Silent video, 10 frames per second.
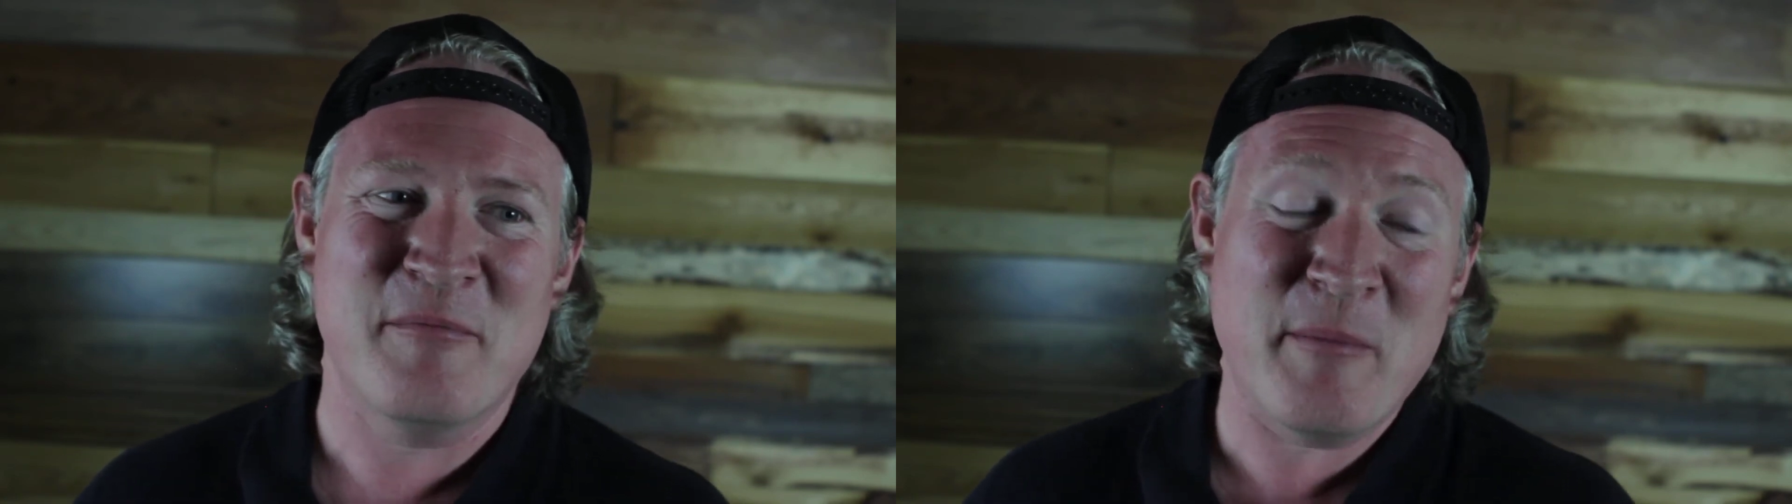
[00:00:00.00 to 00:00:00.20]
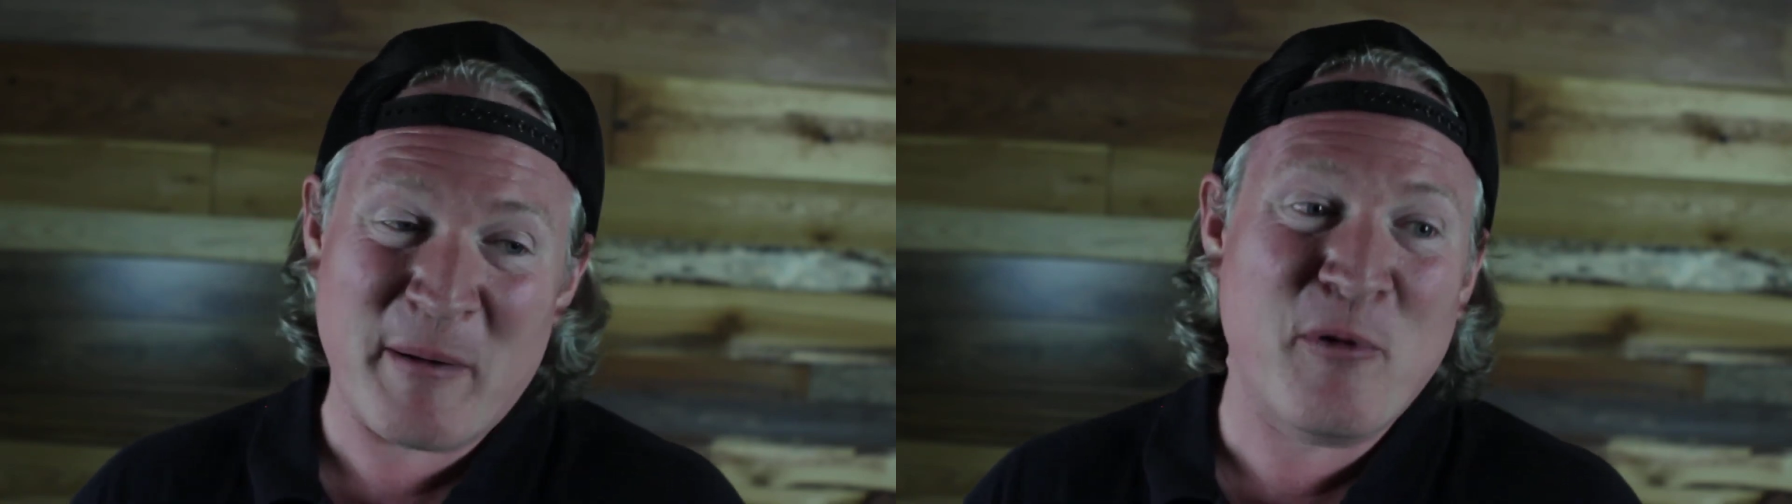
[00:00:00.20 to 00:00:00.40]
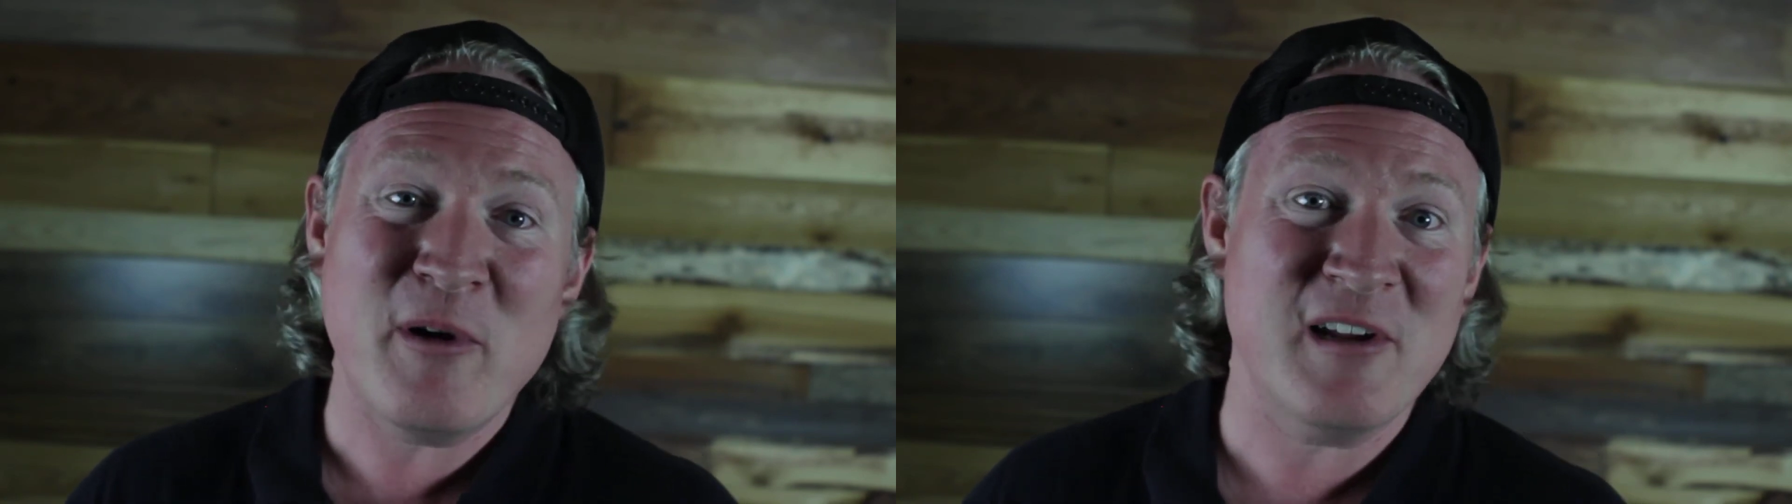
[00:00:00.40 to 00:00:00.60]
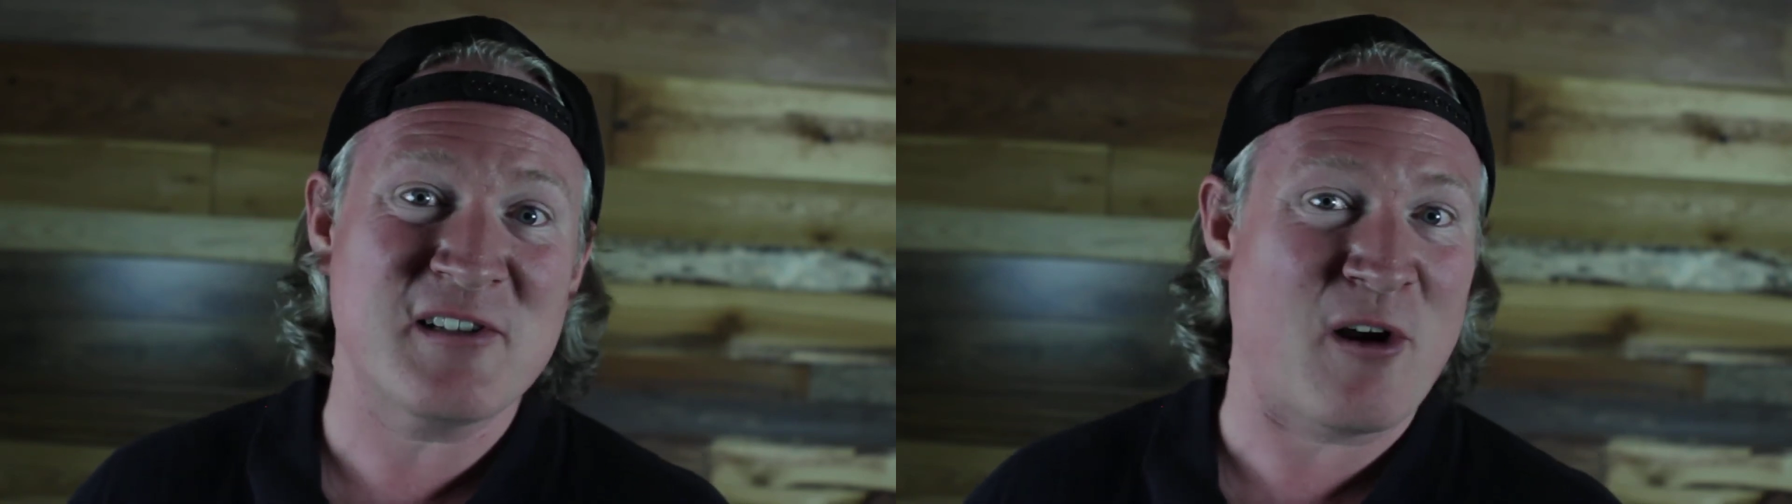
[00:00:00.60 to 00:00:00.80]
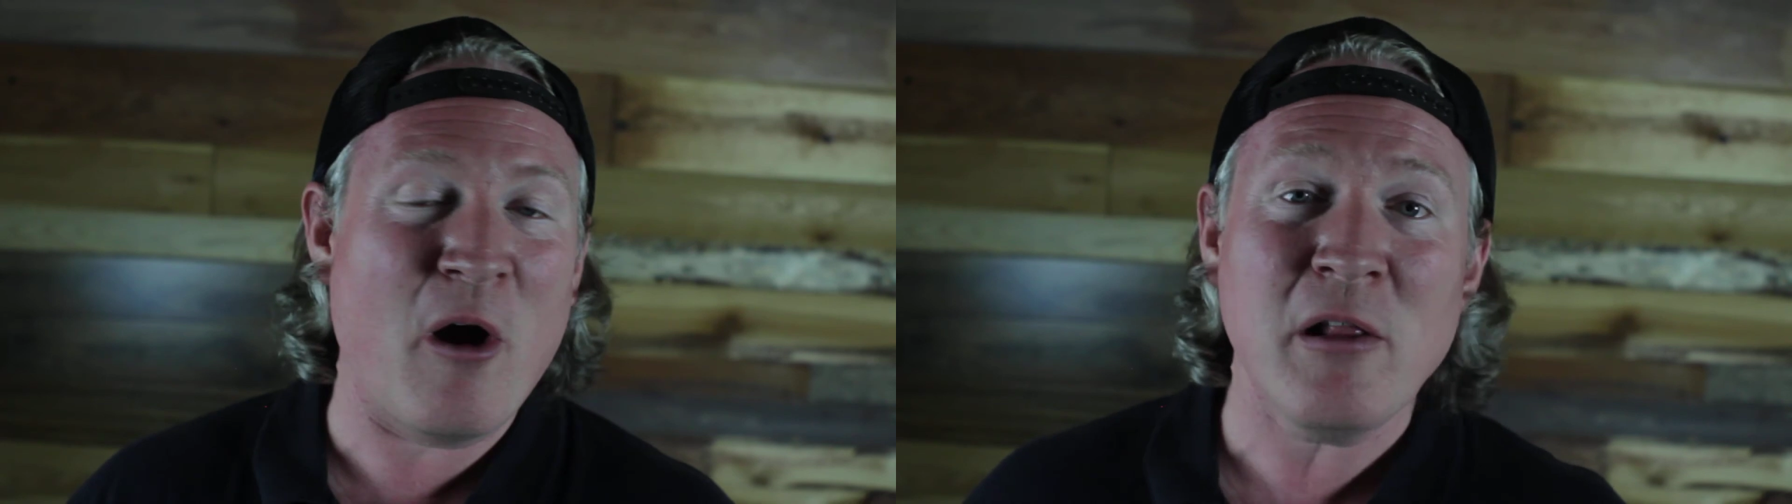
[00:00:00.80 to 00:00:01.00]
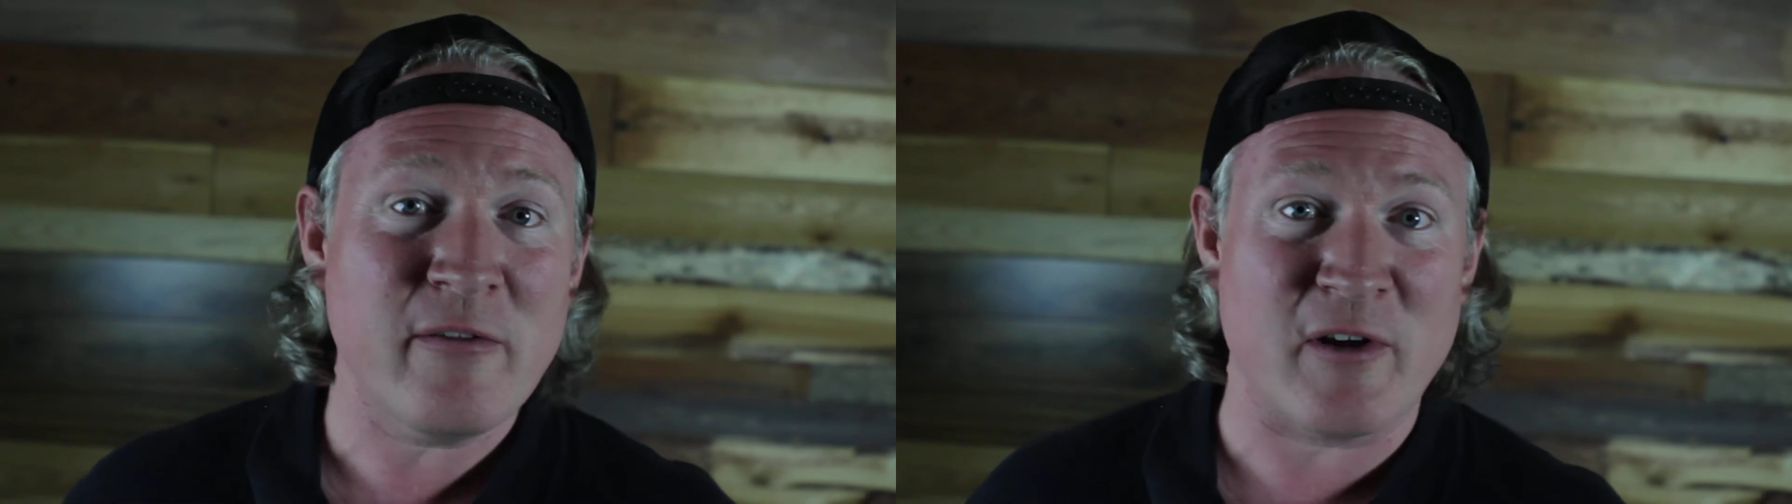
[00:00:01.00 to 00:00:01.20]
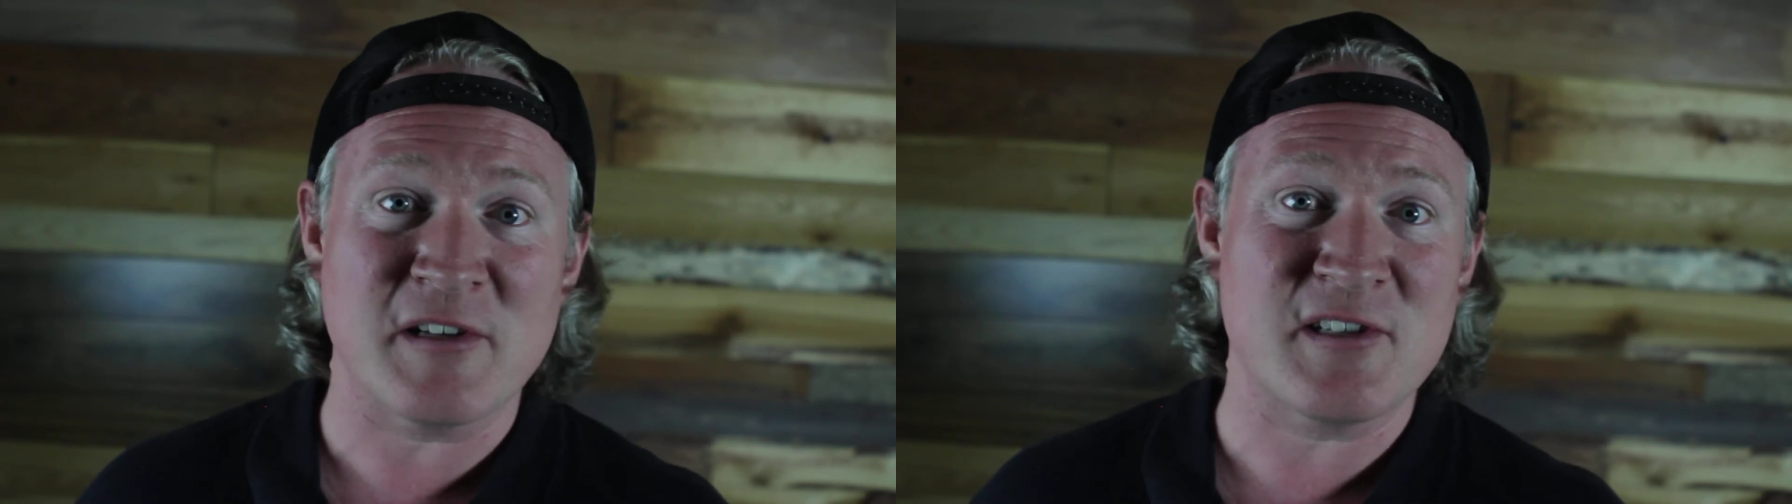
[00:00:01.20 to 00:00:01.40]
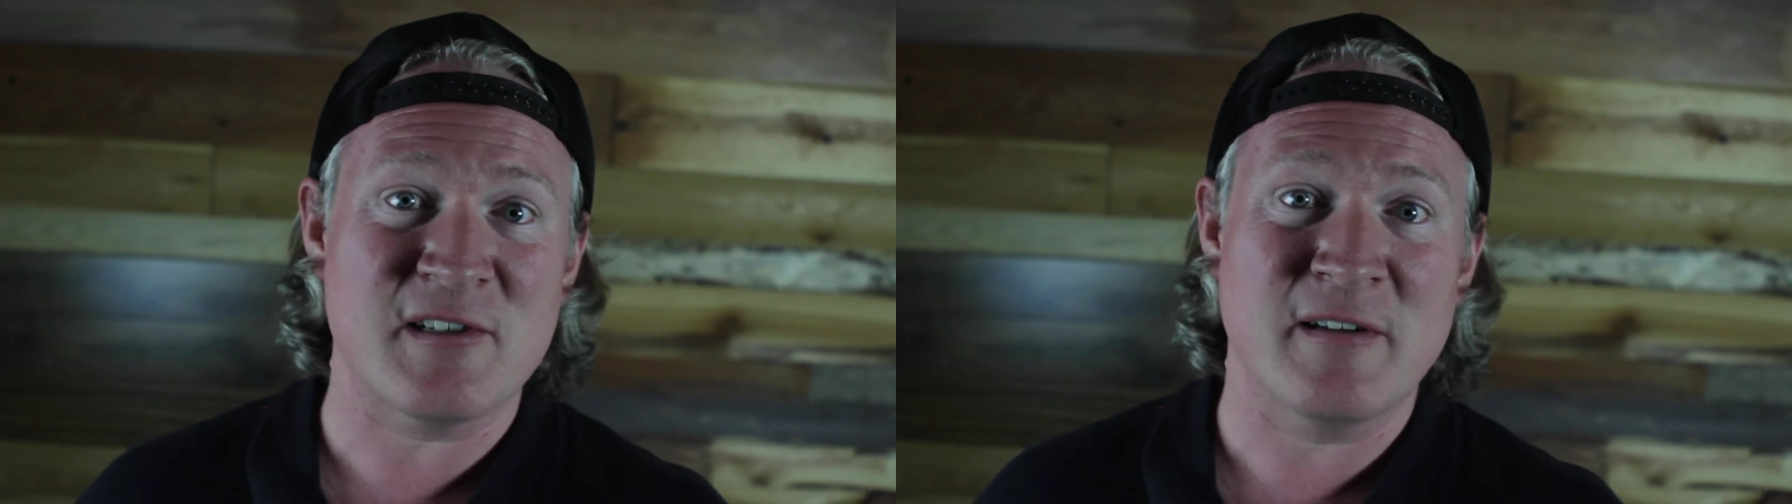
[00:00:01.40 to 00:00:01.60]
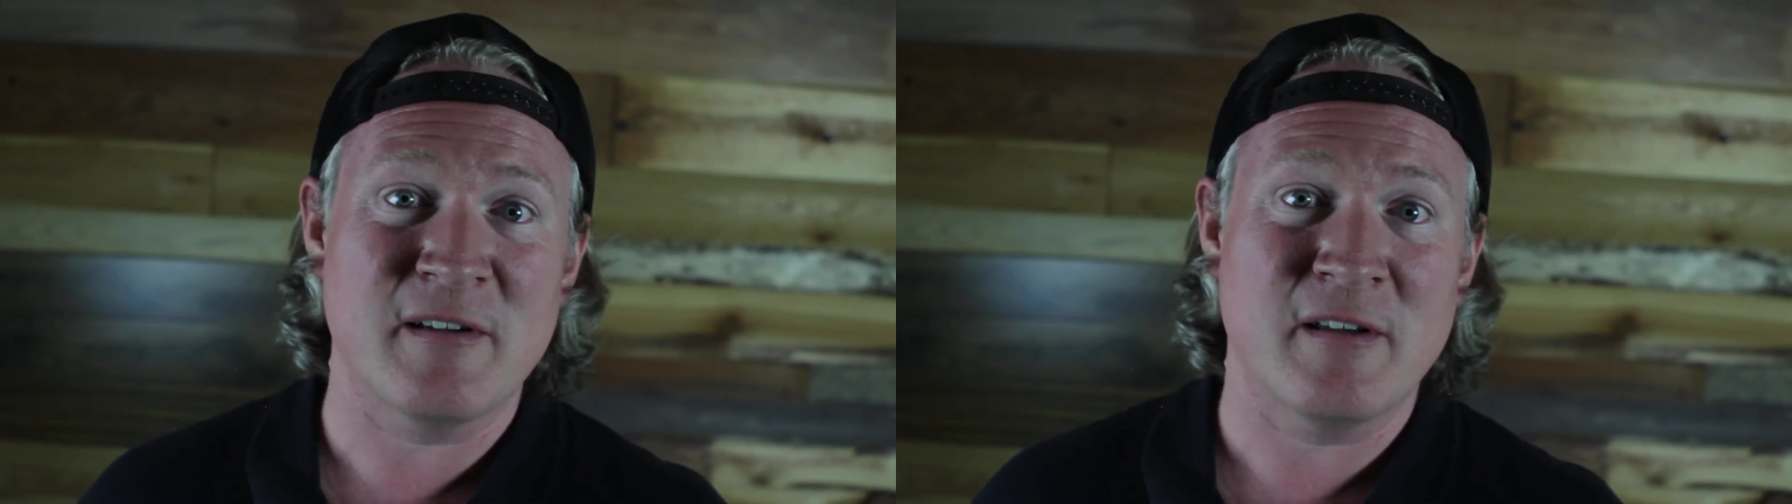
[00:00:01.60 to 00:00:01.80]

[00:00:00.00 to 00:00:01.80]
But my point is, all of us,